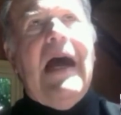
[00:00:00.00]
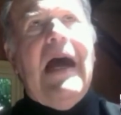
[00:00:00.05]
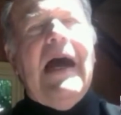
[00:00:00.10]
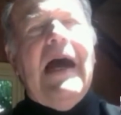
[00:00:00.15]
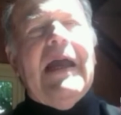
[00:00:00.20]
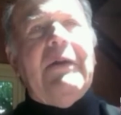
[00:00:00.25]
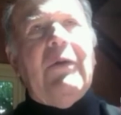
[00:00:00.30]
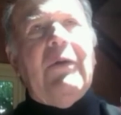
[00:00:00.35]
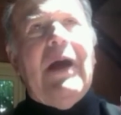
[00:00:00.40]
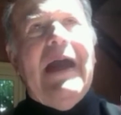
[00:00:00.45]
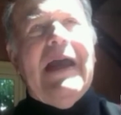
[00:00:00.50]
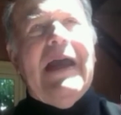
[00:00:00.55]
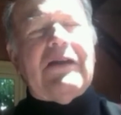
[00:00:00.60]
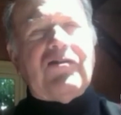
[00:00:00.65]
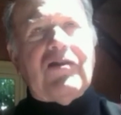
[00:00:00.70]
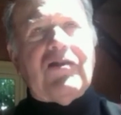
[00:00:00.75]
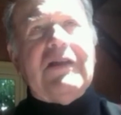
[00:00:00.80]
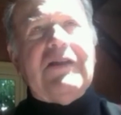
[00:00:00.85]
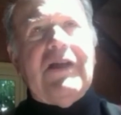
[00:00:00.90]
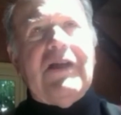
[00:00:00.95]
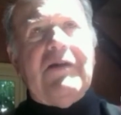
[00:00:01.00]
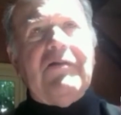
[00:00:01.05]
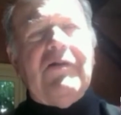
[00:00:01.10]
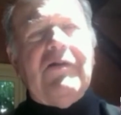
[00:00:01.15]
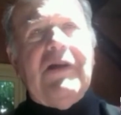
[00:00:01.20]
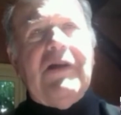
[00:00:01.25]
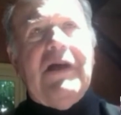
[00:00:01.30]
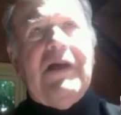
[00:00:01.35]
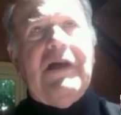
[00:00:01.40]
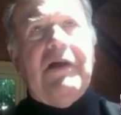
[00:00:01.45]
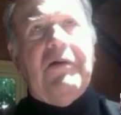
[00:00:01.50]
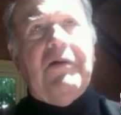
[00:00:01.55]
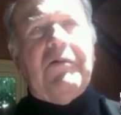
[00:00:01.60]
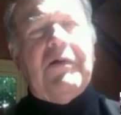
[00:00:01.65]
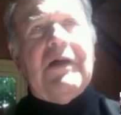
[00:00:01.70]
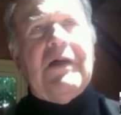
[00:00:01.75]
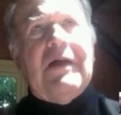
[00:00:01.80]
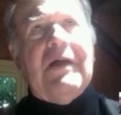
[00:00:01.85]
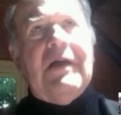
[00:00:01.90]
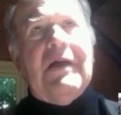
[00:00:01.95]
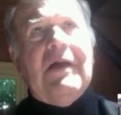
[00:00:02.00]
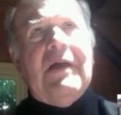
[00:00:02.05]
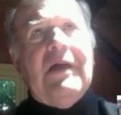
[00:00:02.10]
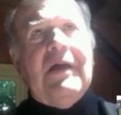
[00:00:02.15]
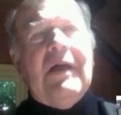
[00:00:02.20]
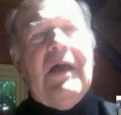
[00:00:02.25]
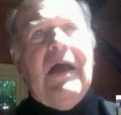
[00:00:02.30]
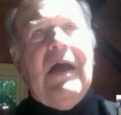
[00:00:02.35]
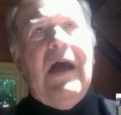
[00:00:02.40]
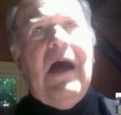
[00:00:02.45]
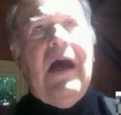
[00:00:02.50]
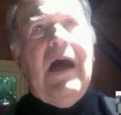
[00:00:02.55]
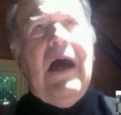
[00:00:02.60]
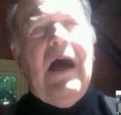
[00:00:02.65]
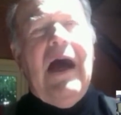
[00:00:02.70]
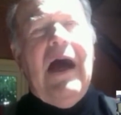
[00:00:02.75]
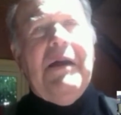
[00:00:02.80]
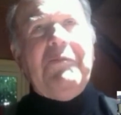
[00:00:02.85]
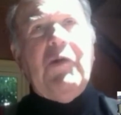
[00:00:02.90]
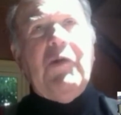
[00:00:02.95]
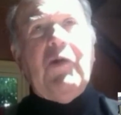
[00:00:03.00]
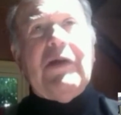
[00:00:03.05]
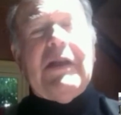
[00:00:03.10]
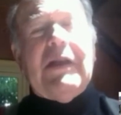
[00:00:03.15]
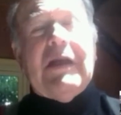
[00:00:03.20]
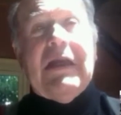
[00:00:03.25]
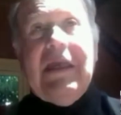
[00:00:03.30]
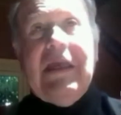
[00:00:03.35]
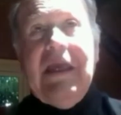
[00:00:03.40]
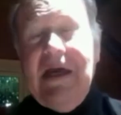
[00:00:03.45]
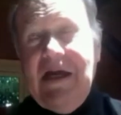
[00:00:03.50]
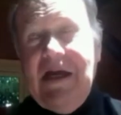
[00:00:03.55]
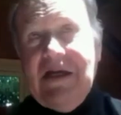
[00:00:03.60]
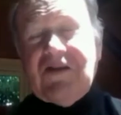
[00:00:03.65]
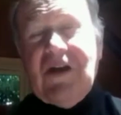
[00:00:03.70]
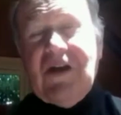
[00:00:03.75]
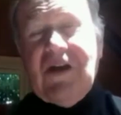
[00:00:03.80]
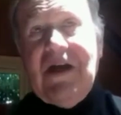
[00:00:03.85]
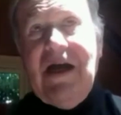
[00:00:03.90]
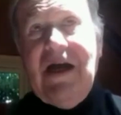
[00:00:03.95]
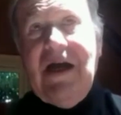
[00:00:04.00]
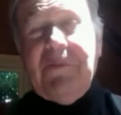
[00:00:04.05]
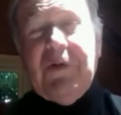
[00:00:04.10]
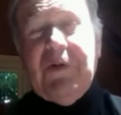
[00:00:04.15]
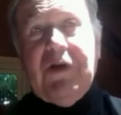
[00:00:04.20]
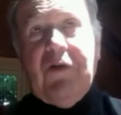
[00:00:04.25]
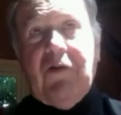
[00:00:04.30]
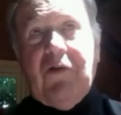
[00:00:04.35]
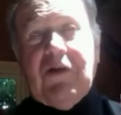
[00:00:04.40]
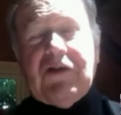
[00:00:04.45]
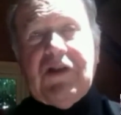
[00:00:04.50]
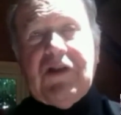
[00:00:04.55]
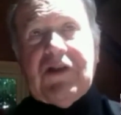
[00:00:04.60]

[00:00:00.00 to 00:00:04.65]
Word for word: I actually don't know. I'm going to guess Commodore,